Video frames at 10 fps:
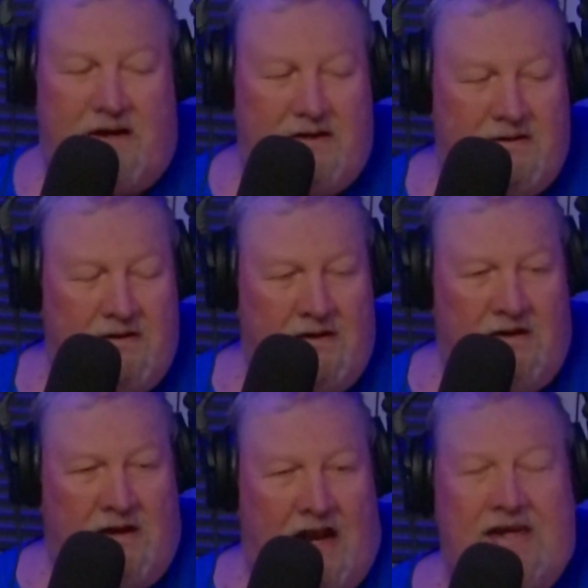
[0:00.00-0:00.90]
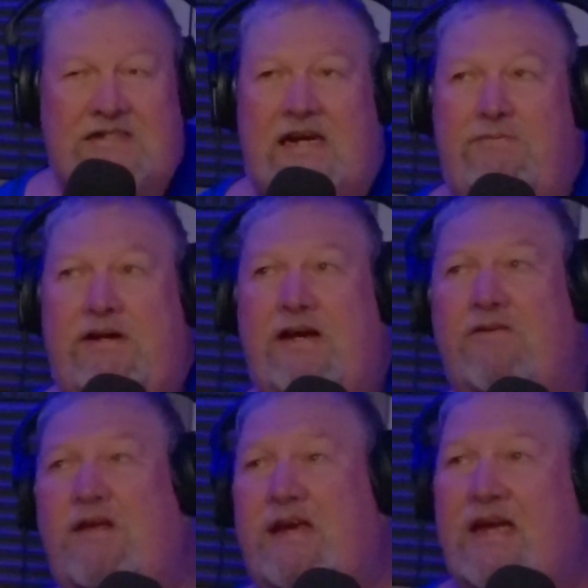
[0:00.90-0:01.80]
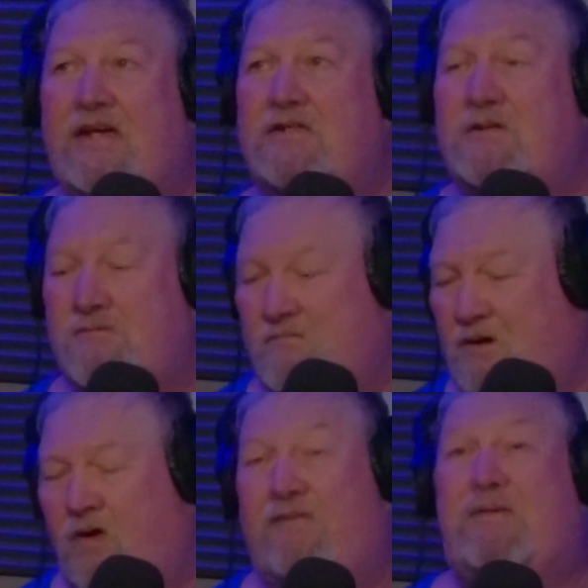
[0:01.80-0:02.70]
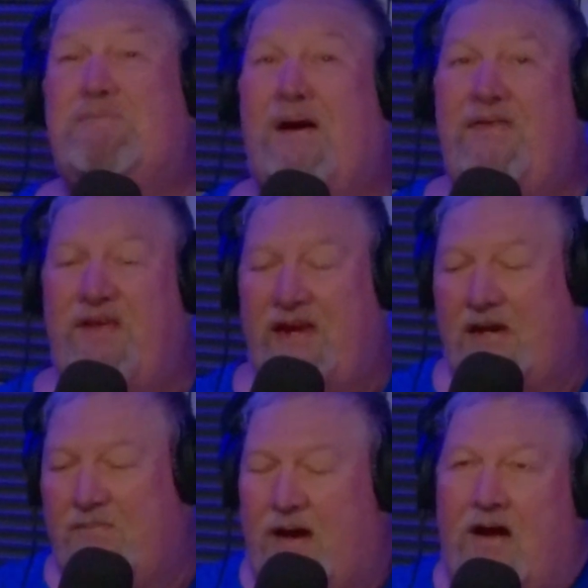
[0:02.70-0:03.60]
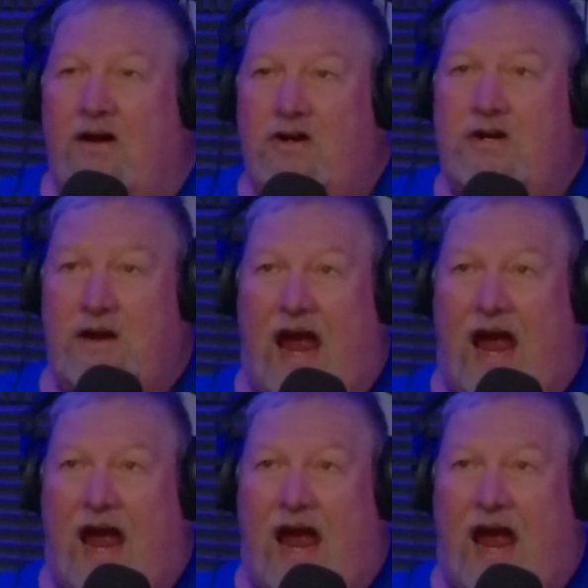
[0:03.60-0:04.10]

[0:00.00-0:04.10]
And I guess every year every month they get about 100